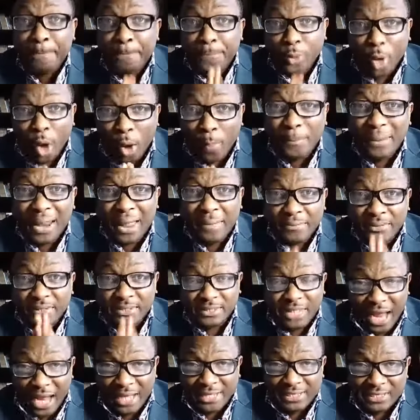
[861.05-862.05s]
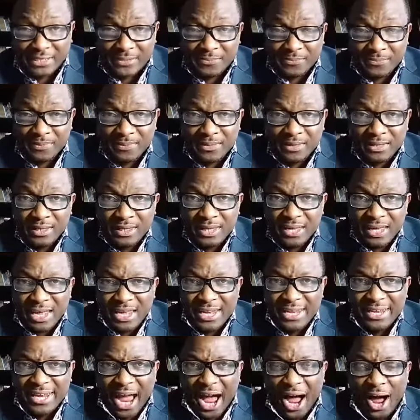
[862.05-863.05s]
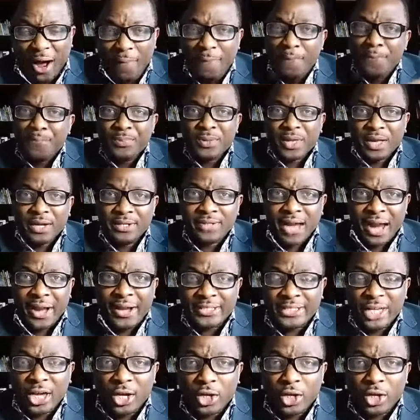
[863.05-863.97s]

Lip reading: problem starts. Now, there is a